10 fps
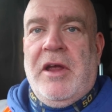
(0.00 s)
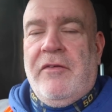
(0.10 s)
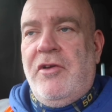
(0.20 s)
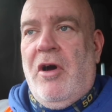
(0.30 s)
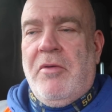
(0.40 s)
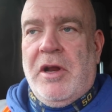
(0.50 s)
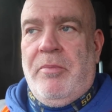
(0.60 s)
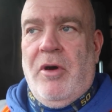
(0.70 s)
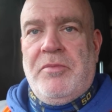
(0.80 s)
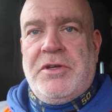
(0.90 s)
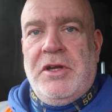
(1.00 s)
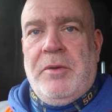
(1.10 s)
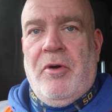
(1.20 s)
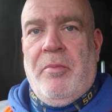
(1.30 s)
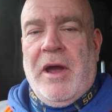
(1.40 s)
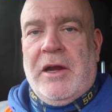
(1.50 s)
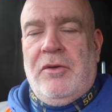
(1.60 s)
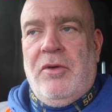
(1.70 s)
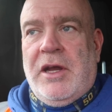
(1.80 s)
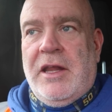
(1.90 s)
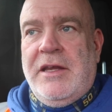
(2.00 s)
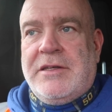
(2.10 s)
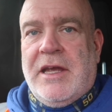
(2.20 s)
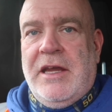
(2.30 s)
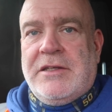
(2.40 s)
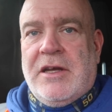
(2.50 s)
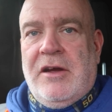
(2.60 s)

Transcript: But if not, I'm going to pop to Newport Pagnell and get these keys